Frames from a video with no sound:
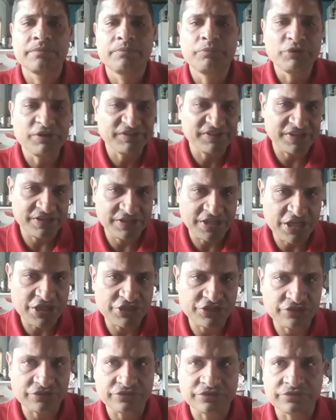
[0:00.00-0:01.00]

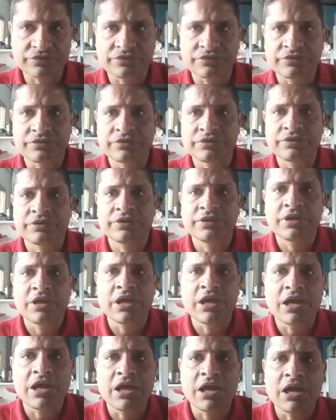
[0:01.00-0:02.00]
Presentation.
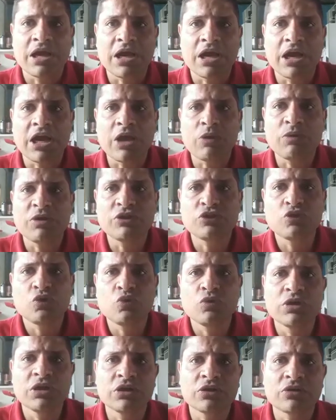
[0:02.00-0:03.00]
I want to
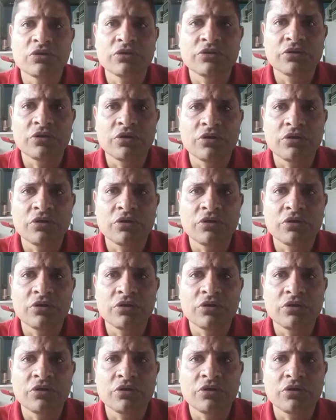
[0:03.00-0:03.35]
welcome